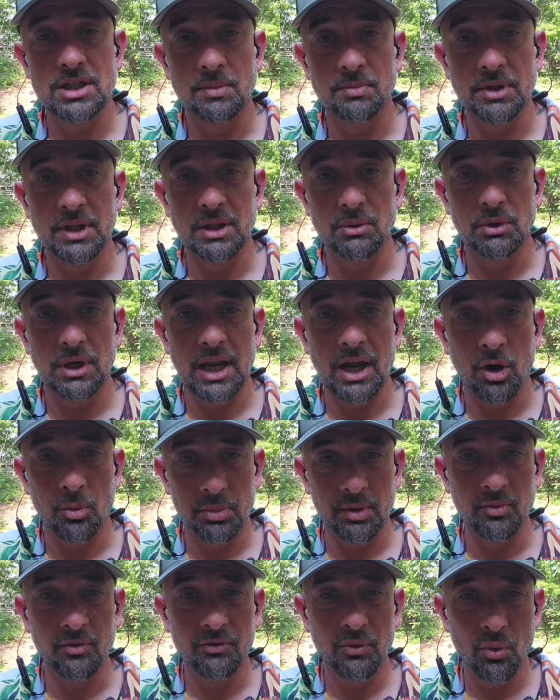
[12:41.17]
something that would
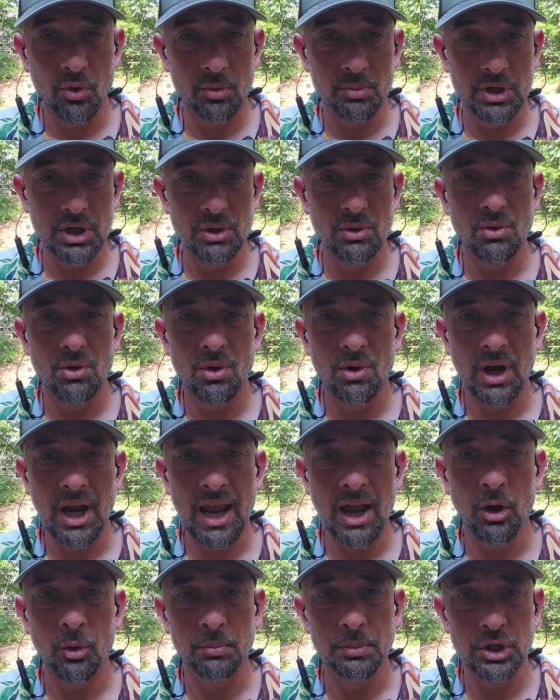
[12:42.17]
help inform you or
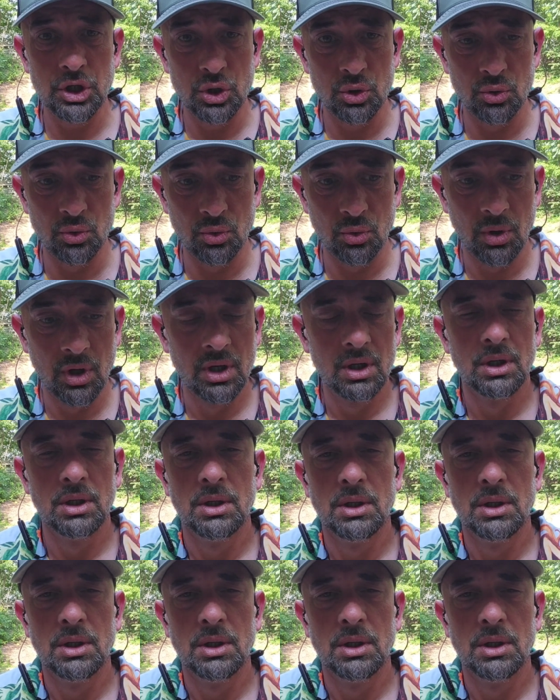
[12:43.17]
help you